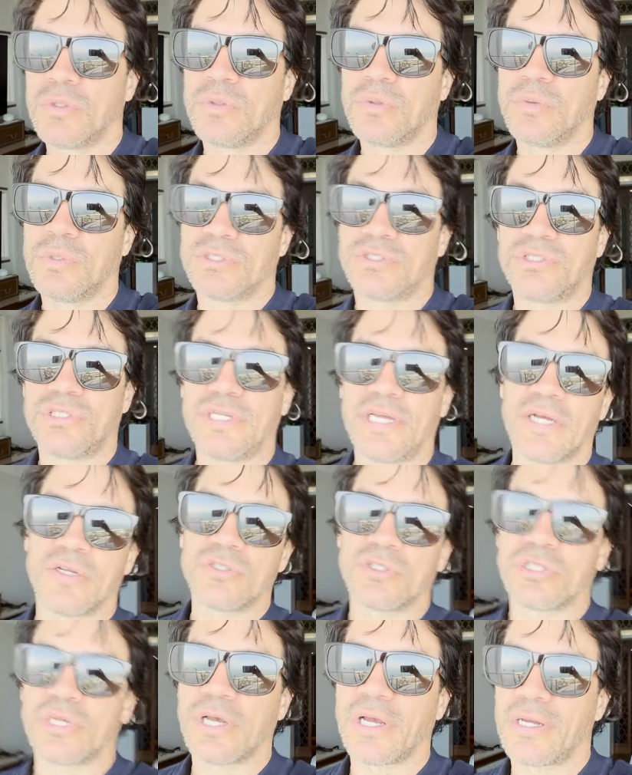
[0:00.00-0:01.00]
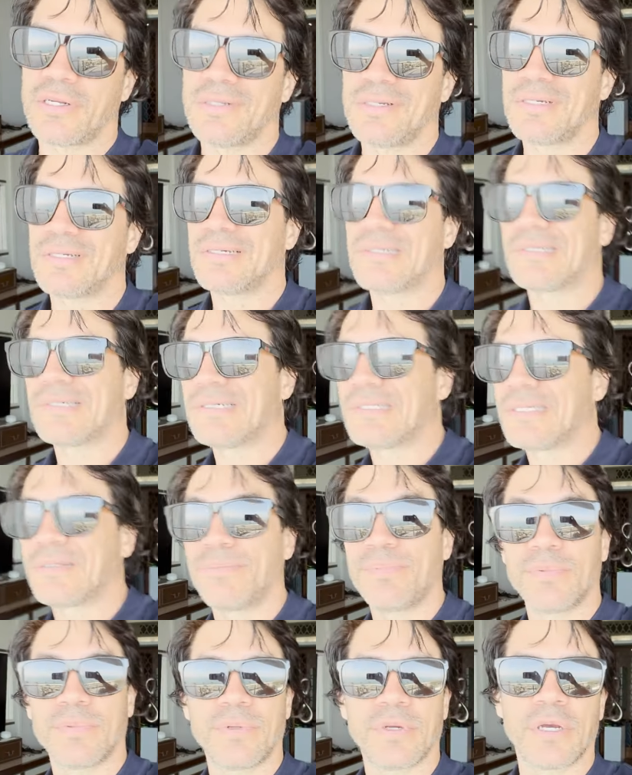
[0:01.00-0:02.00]
What's the downside? I can
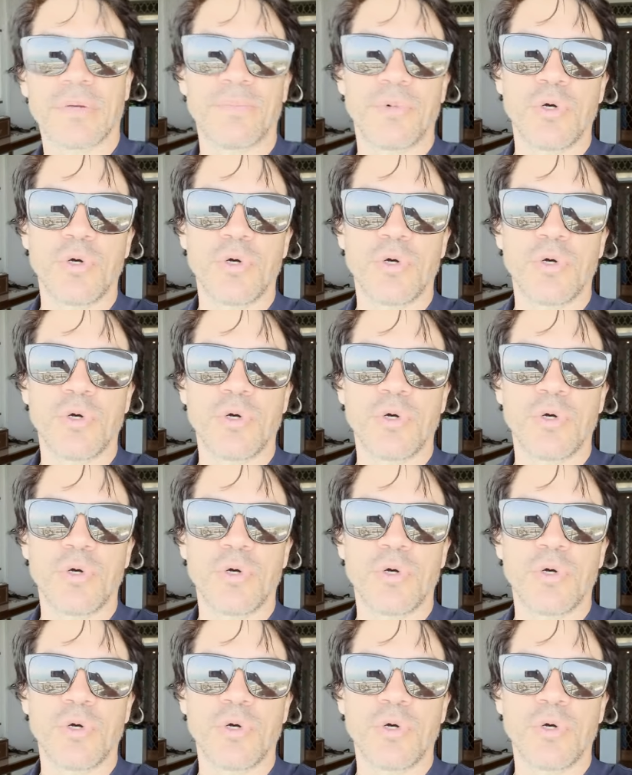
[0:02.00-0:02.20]
agree I'm